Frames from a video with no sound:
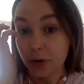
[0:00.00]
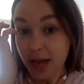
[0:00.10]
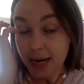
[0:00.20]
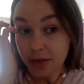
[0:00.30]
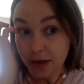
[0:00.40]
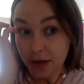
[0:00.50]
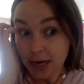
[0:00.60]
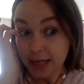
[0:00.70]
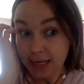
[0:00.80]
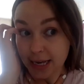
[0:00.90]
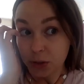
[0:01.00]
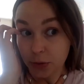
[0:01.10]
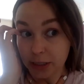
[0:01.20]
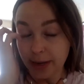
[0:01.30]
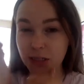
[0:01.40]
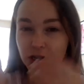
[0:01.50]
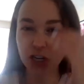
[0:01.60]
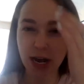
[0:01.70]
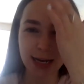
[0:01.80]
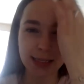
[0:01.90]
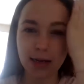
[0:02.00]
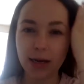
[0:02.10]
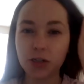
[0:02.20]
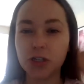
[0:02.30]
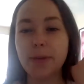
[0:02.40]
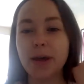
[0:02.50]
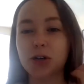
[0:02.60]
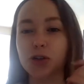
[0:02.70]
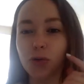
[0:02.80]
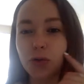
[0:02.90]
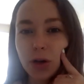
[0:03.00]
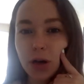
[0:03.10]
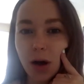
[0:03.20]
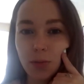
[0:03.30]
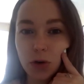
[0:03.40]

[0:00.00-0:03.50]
with anything like this it is always best to check isn't it and just make sure that um